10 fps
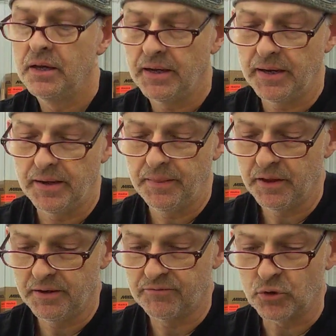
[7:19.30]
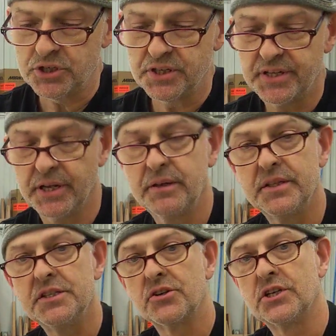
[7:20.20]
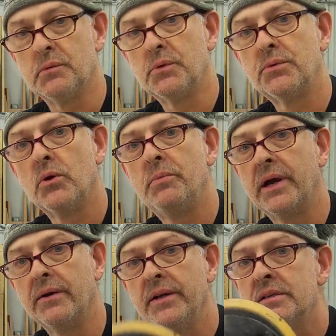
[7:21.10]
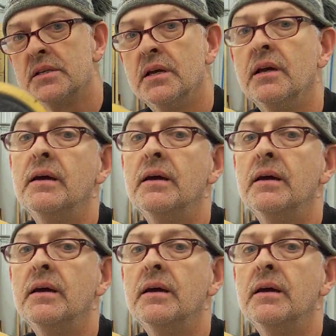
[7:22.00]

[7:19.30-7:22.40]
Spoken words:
The unfortunate thing, these are double row bearings,